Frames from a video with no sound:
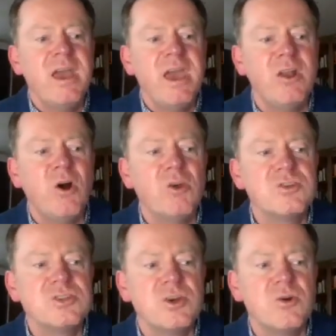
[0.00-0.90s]
and
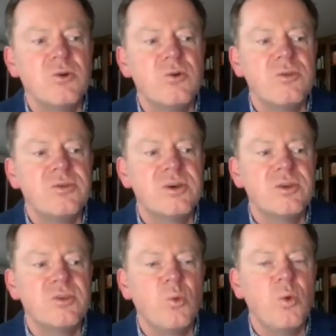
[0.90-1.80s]
also
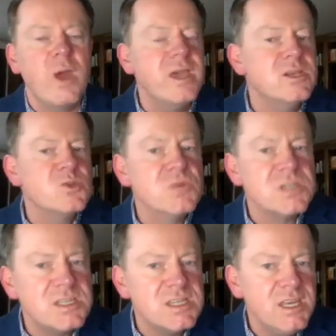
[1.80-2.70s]
the way it is
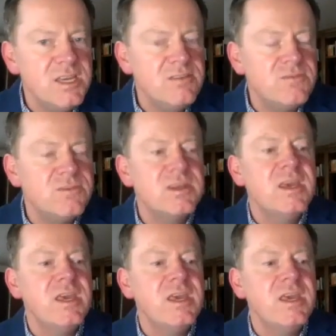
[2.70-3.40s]
received